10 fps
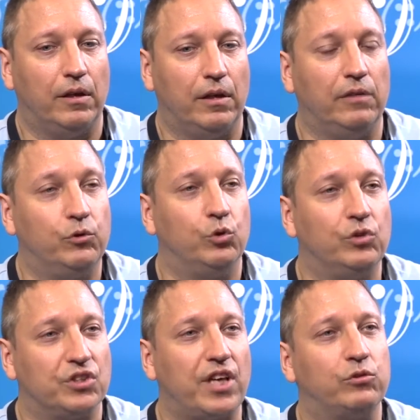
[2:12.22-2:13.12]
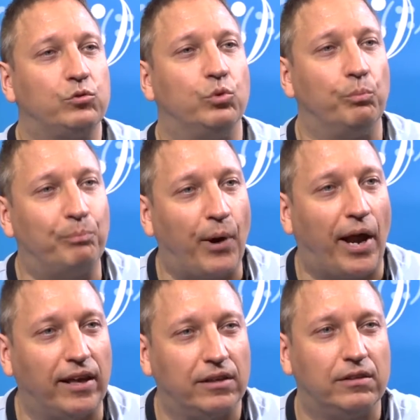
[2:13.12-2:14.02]
if you decide to
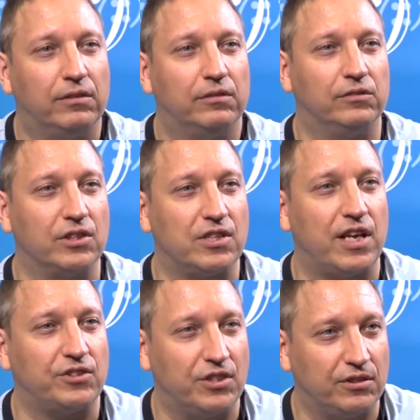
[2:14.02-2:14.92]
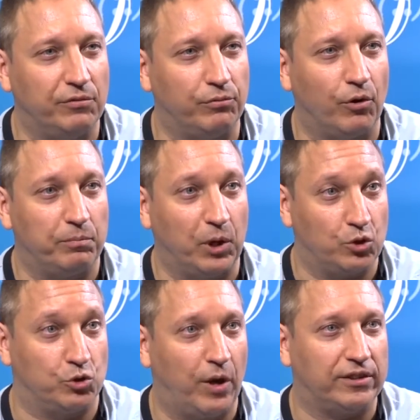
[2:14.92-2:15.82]
break the /64,
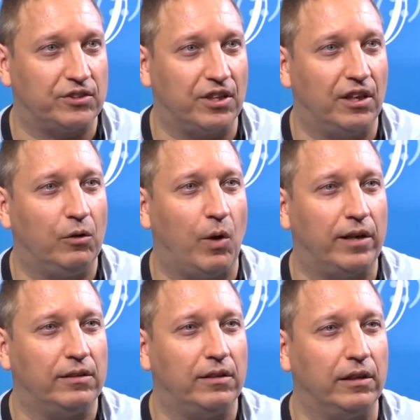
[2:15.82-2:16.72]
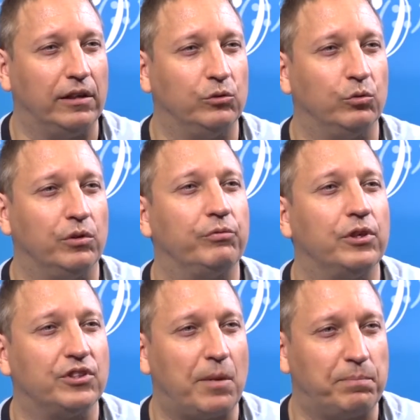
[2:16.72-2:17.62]
because you get a single one into
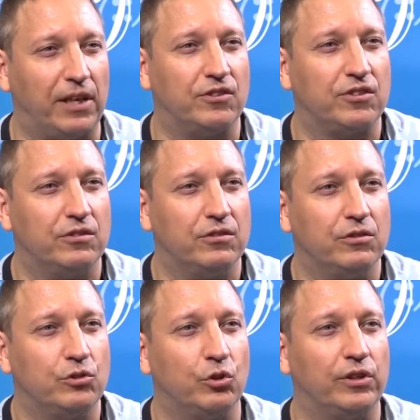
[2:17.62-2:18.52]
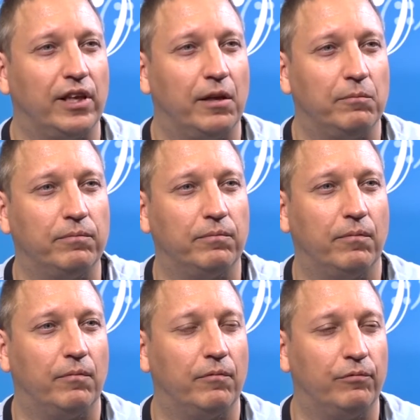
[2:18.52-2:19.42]
different subnets. So the
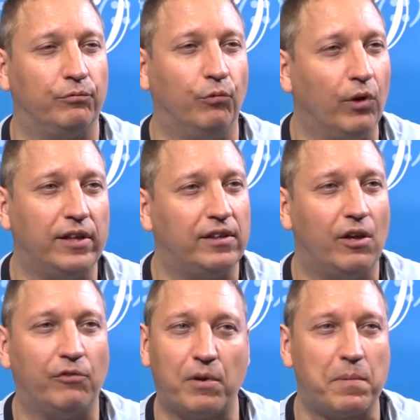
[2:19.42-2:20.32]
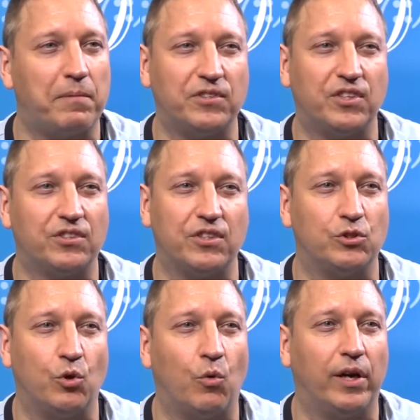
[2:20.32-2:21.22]
full idea of IPv6
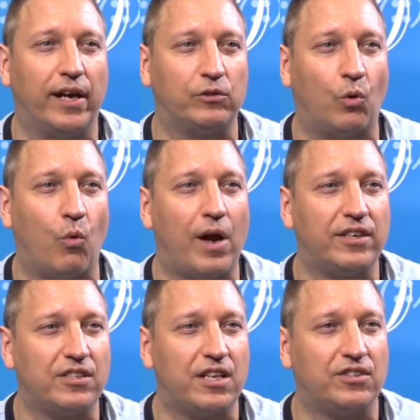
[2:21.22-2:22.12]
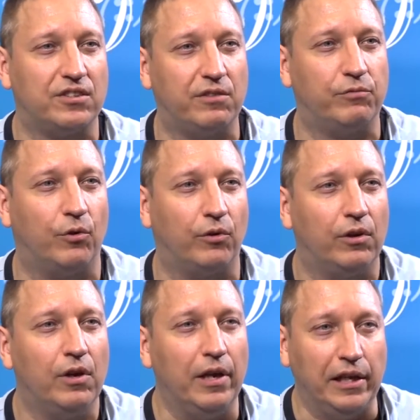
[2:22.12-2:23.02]
is you will get one /64,
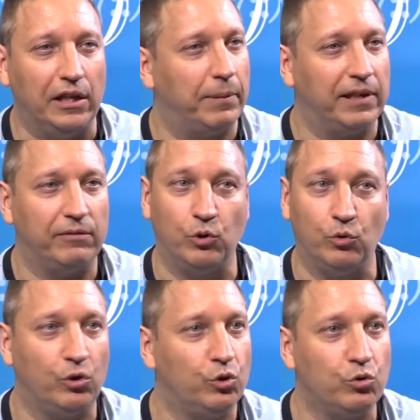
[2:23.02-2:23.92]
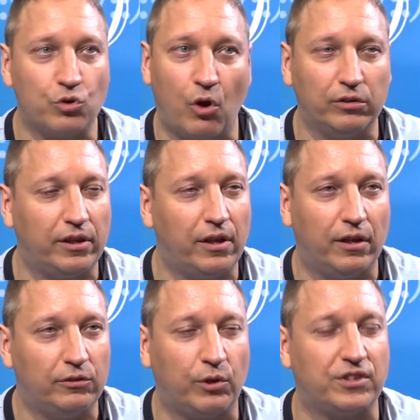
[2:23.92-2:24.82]
even if you don't use all the
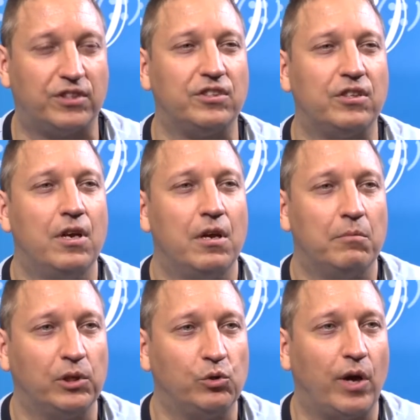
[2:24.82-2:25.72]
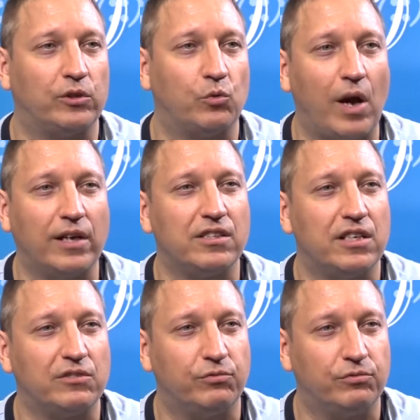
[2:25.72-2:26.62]
addresses, but you get one
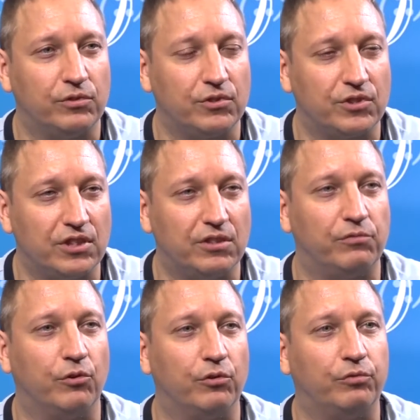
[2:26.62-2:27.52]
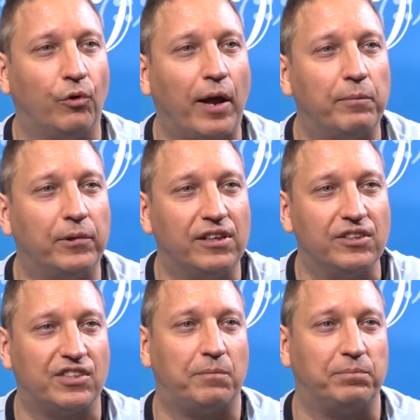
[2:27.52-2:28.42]
/64 for every
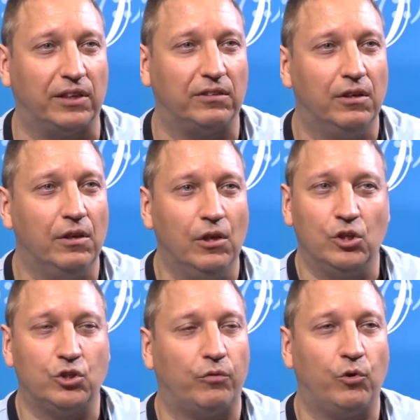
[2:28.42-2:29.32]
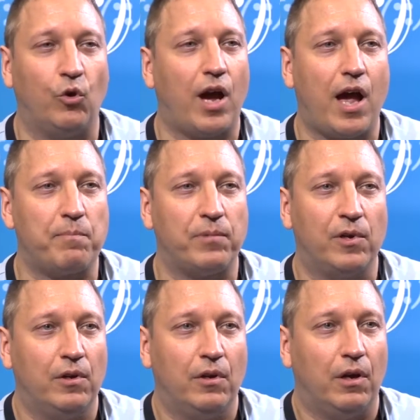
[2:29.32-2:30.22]
subnet. So if you have
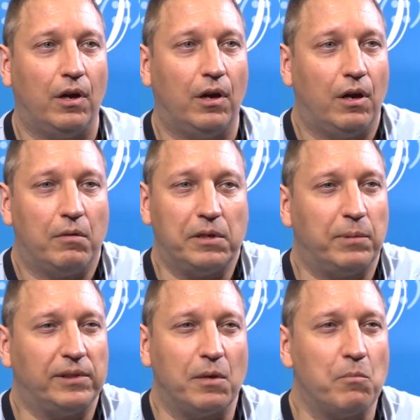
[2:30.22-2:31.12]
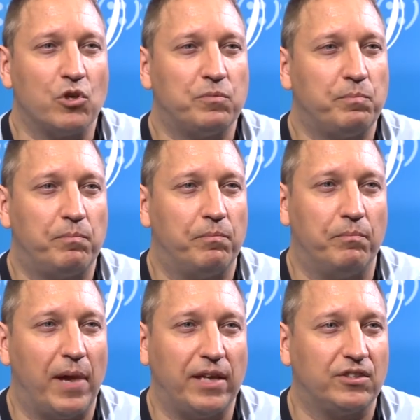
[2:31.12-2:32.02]
even the most
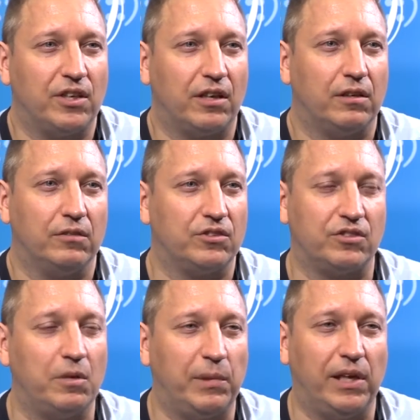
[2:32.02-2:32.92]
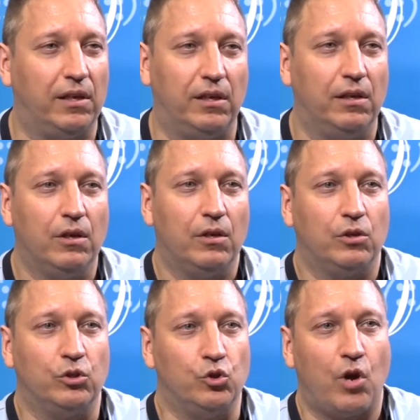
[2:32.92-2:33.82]
basic CPE,
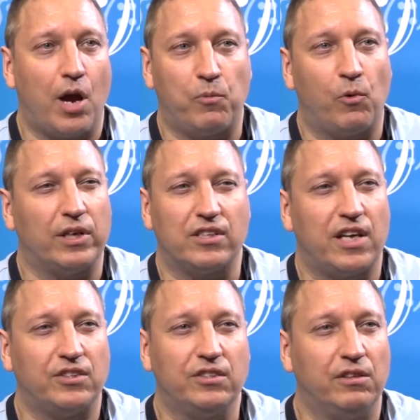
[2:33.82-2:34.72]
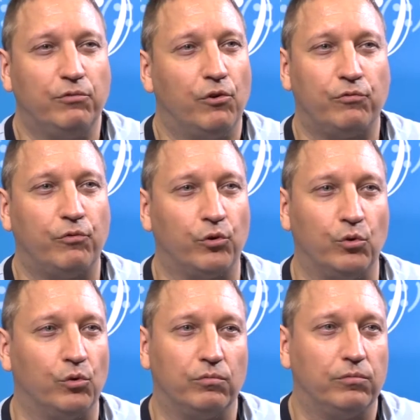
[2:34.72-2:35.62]
you have one /64 for
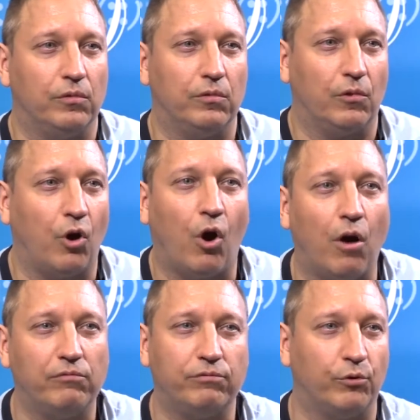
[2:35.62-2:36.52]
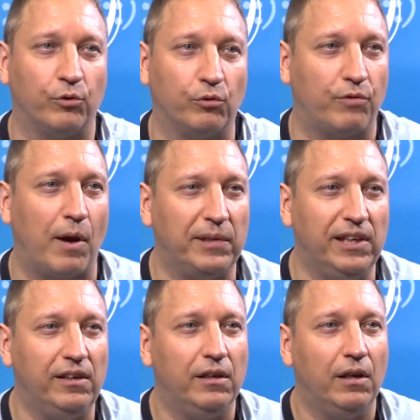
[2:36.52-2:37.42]
your home, for your
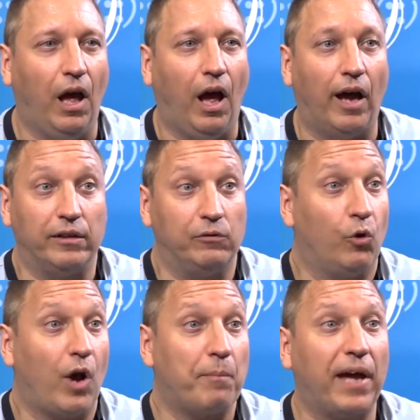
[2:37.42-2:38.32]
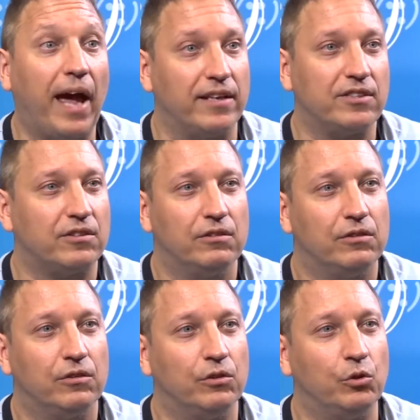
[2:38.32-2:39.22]
family, and if you have guests,
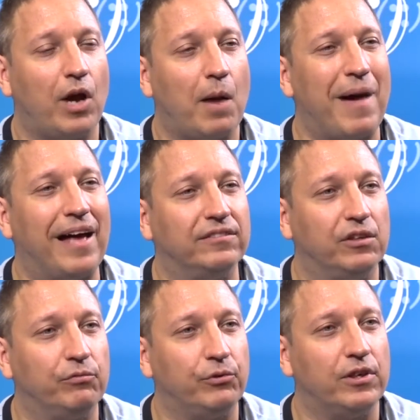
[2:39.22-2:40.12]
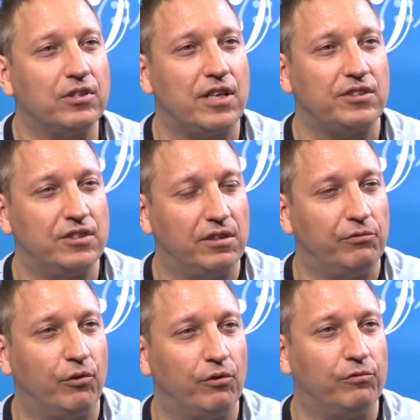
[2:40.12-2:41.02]
you have a different
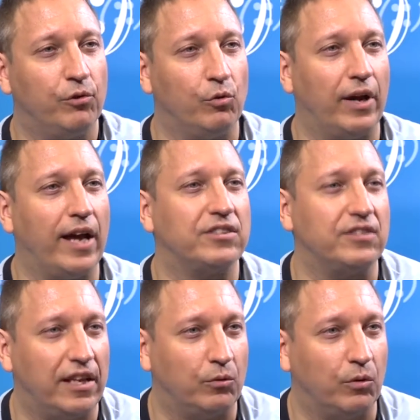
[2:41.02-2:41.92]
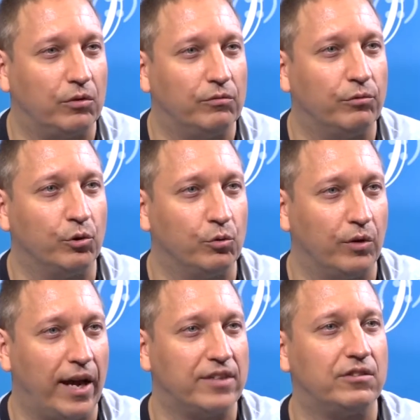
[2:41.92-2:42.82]
/64 for your guest network, for your
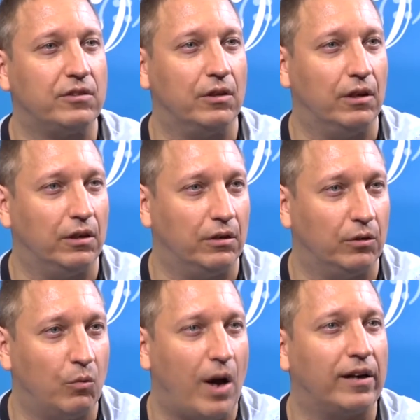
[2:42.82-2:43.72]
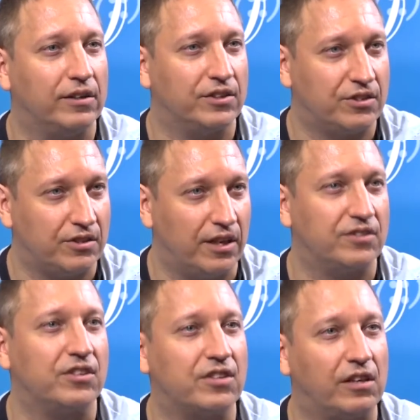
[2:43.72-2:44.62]
guest wireless
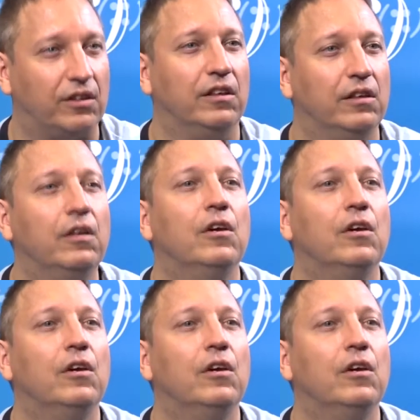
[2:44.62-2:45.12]
SSID.